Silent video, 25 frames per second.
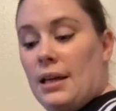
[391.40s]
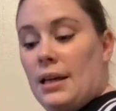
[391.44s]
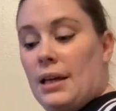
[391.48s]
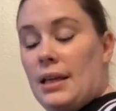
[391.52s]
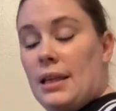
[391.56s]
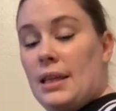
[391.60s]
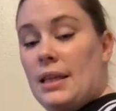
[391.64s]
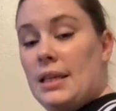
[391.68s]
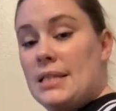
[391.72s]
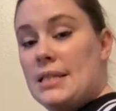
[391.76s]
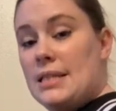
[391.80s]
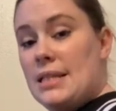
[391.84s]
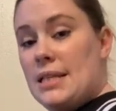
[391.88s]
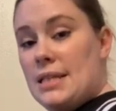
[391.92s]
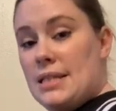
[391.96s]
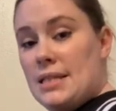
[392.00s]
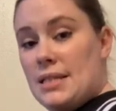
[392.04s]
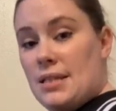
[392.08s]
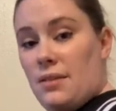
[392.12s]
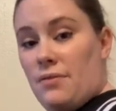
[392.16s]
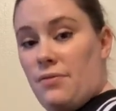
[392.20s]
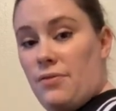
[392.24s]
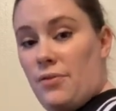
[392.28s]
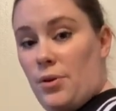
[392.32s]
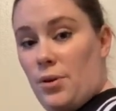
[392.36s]
This is
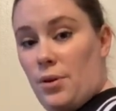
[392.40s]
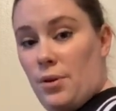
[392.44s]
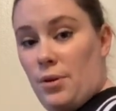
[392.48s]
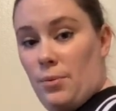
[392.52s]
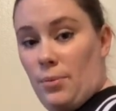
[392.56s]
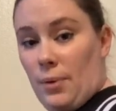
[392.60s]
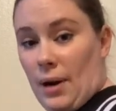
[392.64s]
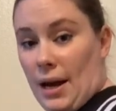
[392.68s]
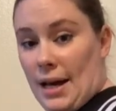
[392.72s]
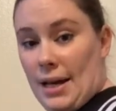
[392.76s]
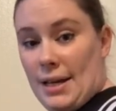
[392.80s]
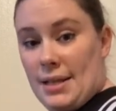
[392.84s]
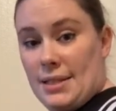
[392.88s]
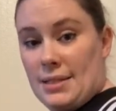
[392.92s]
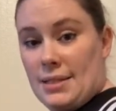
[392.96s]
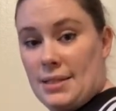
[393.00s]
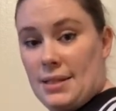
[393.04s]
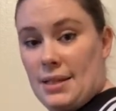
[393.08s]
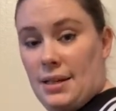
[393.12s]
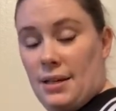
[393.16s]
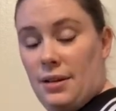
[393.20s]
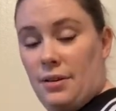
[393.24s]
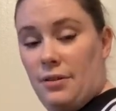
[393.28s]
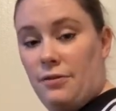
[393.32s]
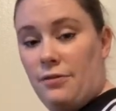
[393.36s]
the full rise.
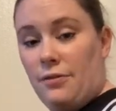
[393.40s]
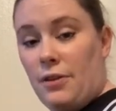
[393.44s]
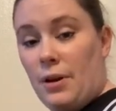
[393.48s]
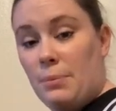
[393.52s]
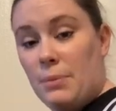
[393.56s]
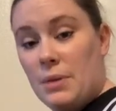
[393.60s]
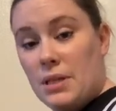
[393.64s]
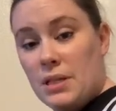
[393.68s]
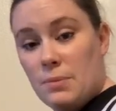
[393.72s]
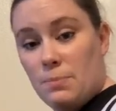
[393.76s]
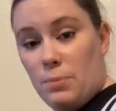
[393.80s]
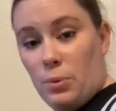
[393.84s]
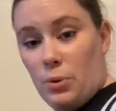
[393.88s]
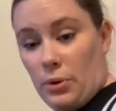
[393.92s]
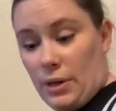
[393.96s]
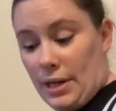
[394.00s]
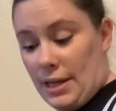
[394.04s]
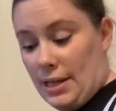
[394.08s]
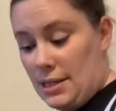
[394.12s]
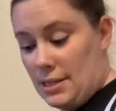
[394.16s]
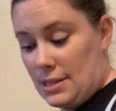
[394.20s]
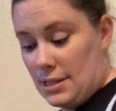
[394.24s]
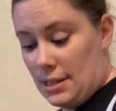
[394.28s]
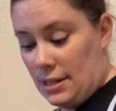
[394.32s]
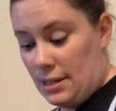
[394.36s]
From this
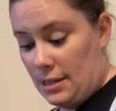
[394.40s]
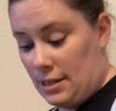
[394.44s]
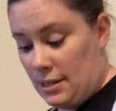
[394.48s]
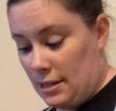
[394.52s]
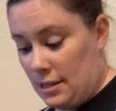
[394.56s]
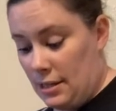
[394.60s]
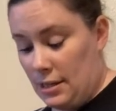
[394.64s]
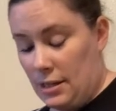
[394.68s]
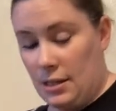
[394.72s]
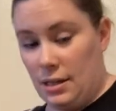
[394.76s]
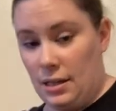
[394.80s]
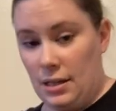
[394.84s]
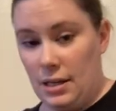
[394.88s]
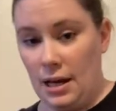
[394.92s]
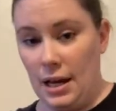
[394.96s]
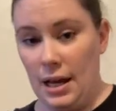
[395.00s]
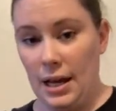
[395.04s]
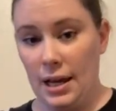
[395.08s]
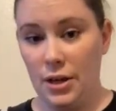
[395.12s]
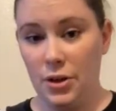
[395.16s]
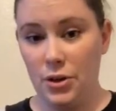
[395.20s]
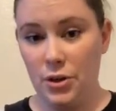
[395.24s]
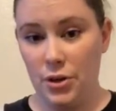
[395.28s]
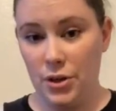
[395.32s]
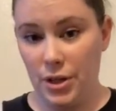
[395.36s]
point, I
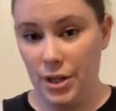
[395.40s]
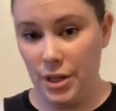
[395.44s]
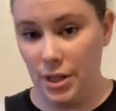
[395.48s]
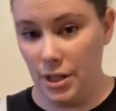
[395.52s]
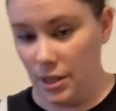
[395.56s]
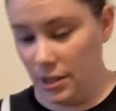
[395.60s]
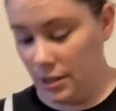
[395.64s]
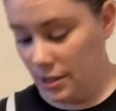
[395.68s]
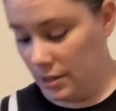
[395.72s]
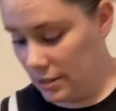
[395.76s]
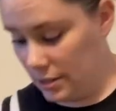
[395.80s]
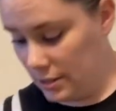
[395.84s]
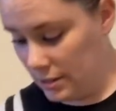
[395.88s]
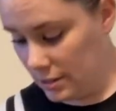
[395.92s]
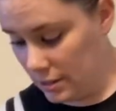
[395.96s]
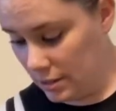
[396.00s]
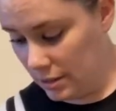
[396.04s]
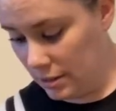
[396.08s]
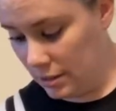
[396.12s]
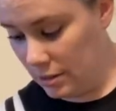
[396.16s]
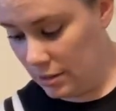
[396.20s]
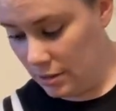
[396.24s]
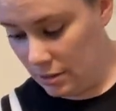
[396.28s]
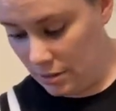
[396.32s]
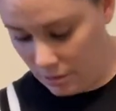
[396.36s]
could
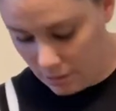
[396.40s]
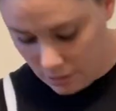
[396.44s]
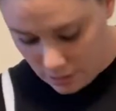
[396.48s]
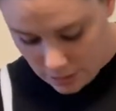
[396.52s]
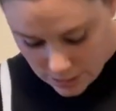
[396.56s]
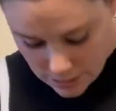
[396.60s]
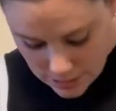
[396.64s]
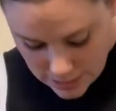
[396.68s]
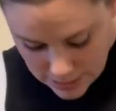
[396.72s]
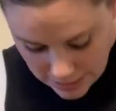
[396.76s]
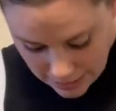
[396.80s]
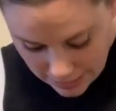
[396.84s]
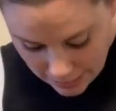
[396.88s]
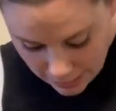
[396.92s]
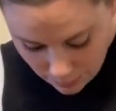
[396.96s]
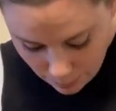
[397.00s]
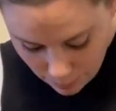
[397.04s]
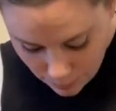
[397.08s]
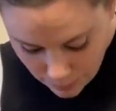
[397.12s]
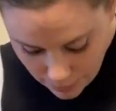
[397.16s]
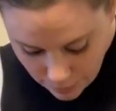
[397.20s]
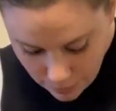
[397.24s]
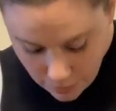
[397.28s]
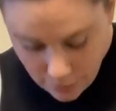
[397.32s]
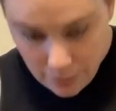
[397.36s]
tape,
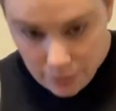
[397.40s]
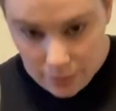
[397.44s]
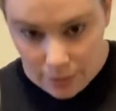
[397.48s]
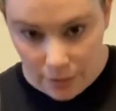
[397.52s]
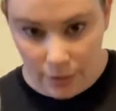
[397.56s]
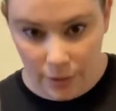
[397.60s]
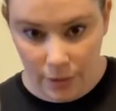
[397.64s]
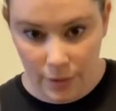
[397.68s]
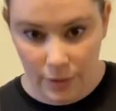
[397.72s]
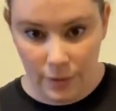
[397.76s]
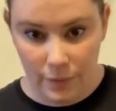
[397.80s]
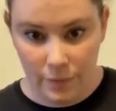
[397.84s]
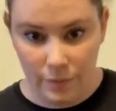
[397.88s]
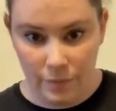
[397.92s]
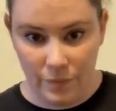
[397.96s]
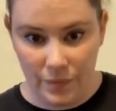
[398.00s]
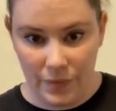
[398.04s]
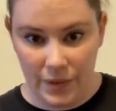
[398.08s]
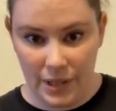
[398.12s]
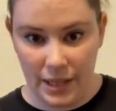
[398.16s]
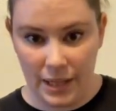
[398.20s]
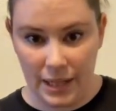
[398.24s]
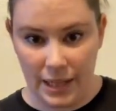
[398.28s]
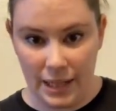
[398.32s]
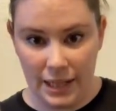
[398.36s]

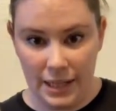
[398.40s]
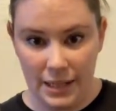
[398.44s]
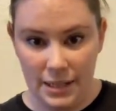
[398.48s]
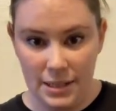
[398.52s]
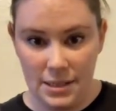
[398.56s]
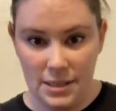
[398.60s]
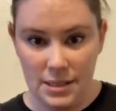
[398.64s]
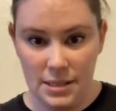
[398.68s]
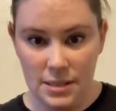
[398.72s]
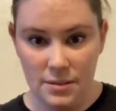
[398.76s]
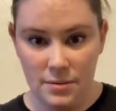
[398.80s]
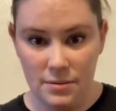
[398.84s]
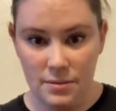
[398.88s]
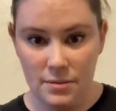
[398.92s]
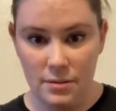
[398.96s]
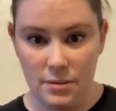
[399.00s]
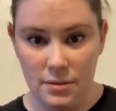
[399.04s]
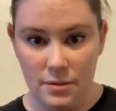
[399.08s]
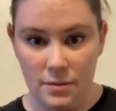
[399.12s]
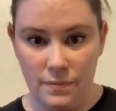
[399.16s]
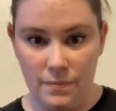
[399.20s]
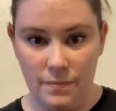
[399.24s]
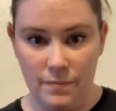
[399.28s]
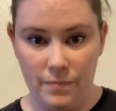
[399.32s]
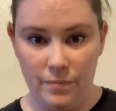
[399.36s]
again,
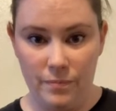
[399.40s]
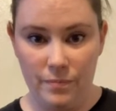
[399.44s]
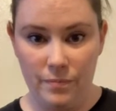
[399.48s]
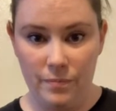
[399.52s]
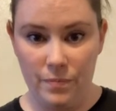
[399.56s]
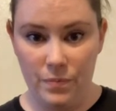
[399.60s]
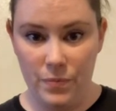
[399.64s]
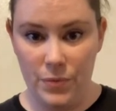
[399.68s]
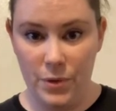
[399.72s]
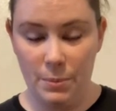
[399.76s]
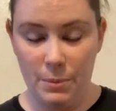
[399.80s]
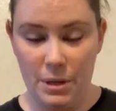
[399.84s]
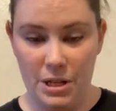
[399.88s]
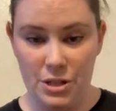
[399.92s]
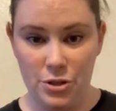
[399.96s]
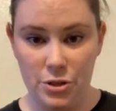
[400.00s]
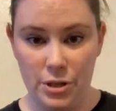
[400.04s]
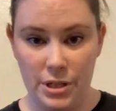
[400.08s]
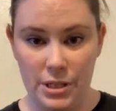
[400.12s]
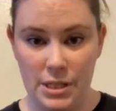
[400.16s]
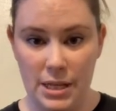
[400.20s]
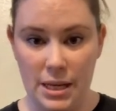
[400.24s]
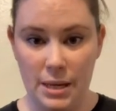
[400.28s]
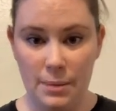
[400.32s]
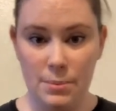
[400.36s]
the
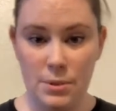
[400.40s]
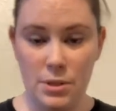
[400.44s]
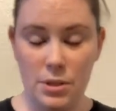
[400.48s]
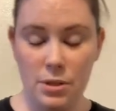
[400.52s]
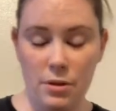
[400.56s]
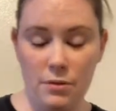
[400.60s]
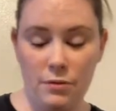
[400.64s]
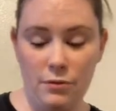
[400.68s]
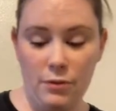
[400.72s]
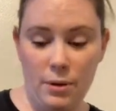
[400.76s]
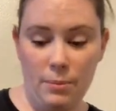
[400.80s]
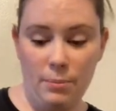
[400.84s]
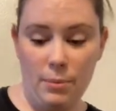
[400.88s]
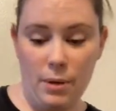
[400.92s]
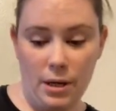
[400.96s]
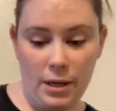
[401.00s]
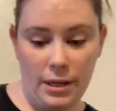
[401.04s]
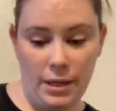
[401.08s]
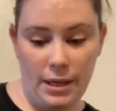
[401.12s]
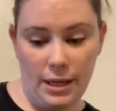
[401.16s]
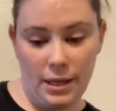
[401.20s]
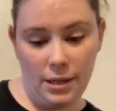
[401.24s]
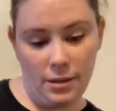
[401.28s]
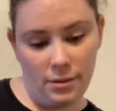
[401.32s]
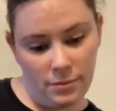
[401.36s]
measuring tape to the front
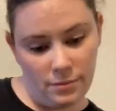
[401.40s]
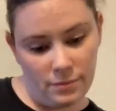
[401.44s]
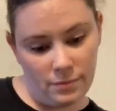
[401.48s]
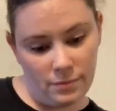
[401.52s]
marking,